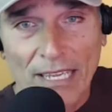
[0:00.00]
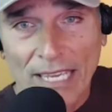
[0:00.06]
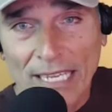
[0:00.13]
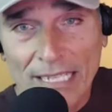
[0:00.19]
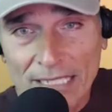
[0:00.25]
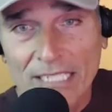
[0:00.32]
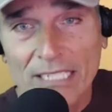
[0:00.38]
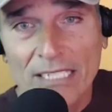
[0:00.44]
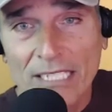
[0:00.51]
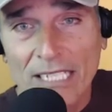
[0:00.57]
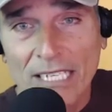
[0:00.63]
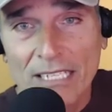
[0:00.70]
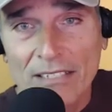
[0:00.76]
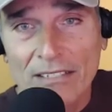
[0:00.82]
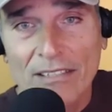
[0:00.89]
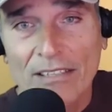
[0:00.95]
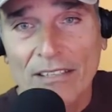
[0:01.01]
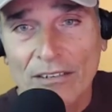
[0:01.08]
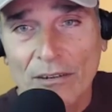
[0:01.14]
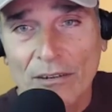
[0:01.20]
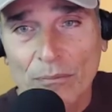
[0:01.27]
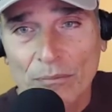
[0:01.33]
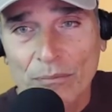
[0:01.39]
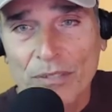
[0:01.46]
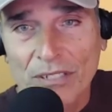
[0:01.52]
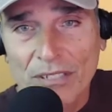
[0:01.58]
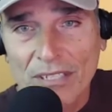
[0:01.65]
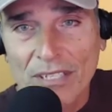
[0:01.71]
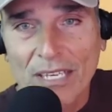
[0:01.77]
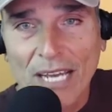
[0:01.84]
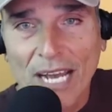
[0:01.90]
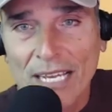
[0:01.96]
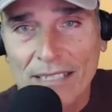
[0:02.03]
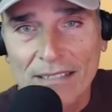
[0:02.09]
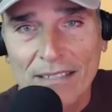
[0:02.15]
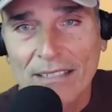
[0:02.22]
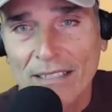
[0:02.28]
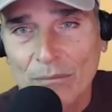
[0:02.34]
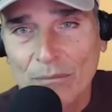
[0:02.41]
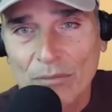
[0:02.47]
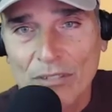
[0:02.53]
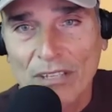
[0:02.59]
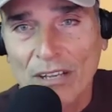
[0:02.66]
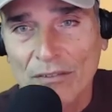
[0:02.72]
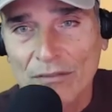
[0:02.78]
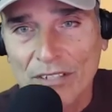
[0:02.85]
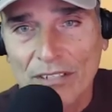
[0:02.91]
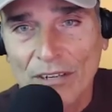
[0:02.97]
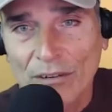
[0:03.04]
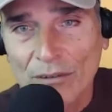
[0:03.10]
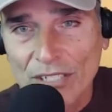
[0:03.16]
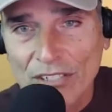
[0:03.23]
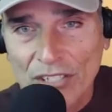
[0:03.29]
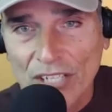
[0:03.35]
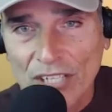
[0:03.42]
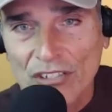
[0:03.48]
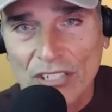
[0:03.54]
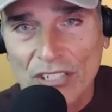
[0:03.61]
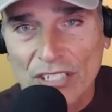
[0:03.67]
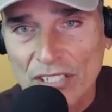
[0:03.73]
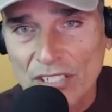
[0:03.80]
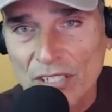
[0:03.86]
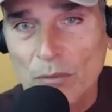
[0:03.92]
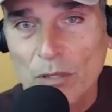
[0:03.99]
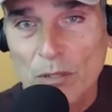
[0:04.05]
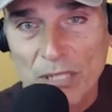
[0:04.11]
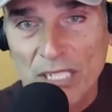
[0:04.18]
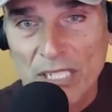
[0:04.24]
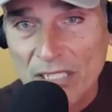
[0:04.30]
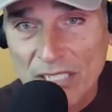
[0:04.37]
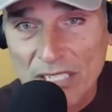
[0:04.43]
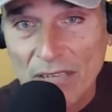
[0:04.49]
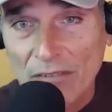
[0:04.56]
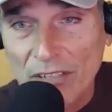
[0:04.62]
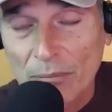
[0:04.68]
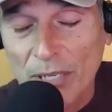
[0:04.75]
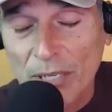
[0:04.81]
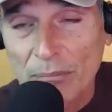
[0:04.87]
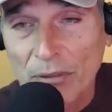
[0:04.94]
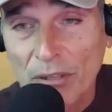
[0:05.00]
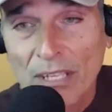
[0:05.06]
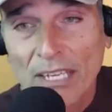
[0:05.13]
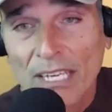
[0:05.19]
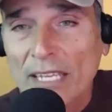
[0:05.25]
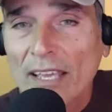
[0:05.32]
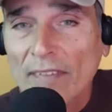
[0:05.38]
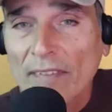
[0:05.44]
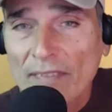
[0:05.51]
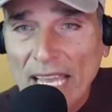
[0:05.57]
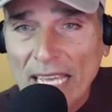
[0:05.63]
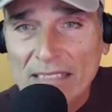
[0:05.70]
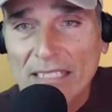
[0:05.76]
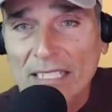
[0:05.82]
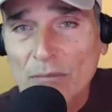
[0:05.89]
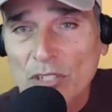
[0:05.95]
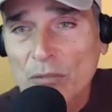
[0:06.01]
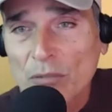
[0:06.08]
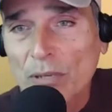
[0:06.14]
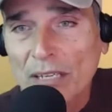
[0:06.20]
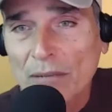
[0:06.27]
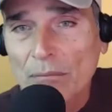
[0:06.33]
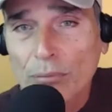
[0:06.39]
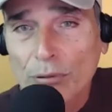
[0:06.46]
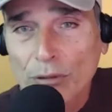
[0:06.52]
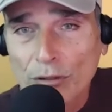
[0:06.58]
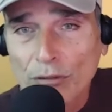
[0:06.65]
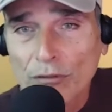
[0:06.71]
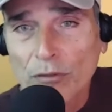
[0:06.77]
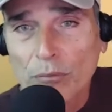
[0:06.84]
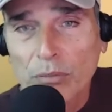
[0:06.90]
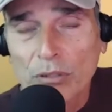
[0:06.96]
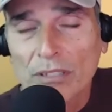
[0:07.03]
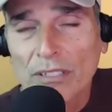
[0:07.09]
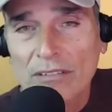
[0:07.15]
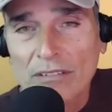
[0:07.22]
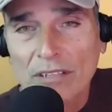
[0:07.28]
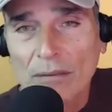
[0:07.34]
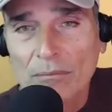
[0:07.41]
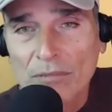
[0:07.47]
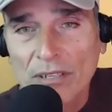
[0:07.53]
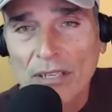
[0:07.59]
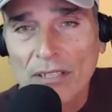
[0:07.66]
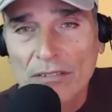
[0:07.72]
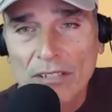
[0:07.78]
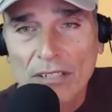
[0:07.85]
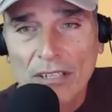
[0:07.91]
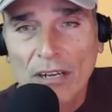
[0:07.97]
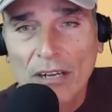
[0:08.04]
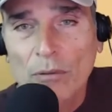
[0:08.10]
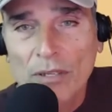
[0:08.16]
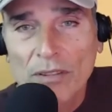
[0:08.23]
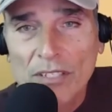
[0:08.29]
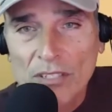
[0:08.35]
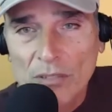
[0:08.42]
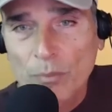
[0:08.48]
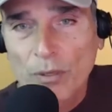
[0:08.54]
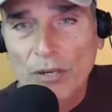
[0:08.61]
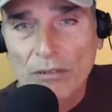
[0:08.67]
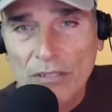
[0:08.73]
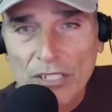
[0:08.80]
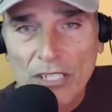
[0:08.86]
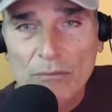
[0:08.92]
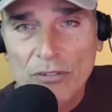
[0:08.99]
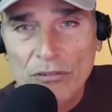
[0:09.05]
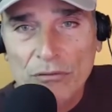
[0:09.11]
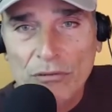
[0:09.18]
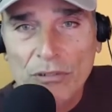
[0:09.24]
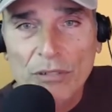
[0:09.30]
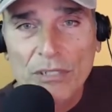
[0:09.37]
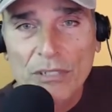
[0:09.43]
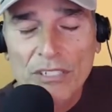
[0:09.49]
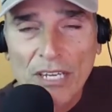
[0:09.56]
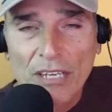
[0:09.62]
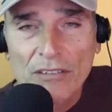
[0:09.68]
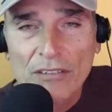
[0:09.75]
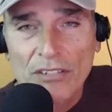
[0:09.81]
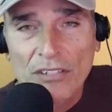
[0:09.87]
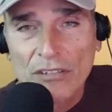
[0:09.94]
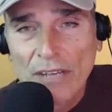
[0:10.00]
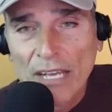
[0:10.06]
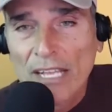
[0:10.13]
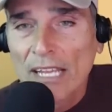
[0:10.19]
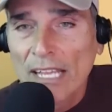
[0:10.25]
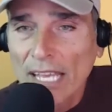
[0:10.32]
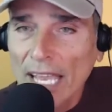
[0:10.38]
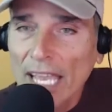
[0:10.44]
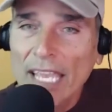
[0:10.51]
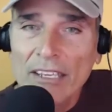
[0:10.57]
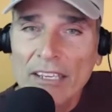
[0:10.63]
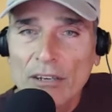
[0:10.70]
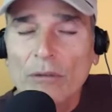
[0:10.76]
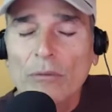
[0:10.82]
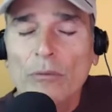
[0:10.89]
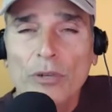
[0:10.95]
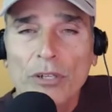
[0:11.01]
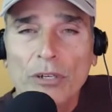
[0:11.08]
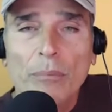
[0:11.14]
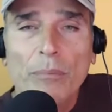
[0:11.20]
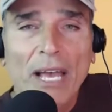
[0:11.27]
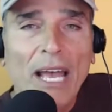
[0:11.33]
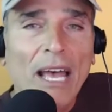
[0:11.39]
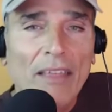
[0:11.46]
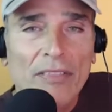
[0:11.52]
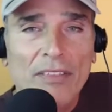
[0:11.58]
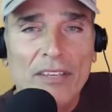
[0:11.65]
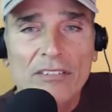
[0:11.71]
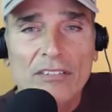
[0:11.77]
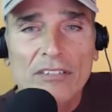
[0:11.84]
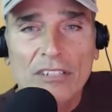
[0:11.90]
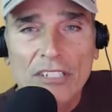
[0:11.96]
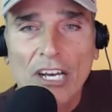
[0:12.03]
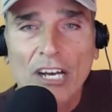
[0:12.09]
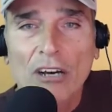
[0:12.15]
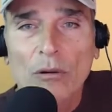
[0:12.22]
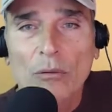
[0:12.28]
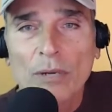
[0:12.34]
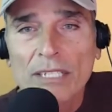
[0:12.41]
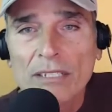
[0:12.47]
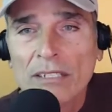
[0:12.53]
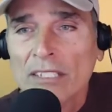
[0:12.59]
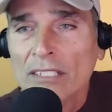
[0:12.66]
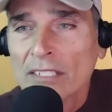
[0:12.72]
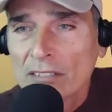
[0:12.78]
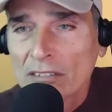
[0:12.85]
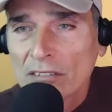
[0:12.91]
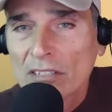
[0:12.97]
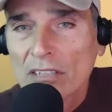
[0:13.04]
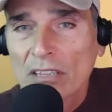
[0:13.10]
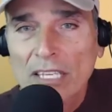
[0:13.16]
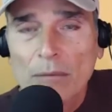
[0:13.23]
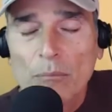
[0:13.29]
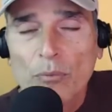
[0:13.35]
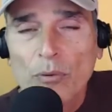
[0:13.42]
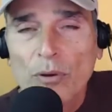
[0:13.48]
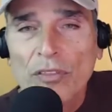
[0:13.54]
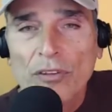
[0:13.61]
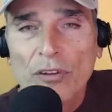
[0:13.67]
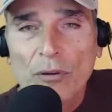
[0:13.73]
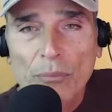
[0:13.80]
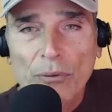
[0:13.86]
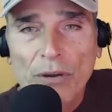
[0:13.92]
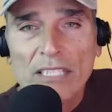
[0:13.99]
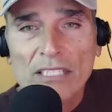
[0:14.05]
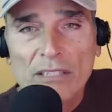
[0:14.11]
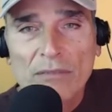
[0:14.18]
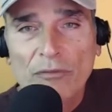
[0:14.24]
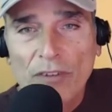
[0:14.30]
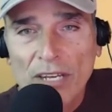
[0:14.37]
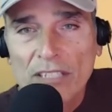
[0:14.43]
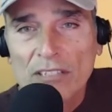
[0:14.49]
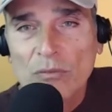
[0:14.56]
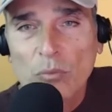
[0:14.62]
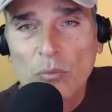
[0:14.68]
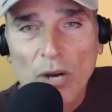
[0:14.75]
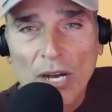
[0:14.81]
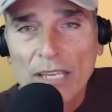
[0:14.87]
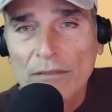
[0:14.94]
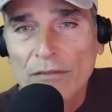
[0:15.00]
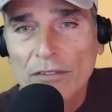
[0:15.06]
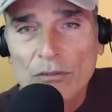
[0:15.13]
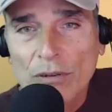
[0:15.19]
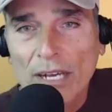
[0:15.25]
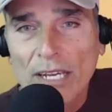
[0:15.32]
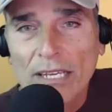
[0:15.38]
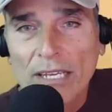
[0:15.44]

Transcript: entities that are disguising themselves and are intentionally seem to be deceiving people. And that seems to be provable in some sense. You know, yeah. when the spirit comes through and tells you, hey, your real path is to go and sleep with your best friend's wife and try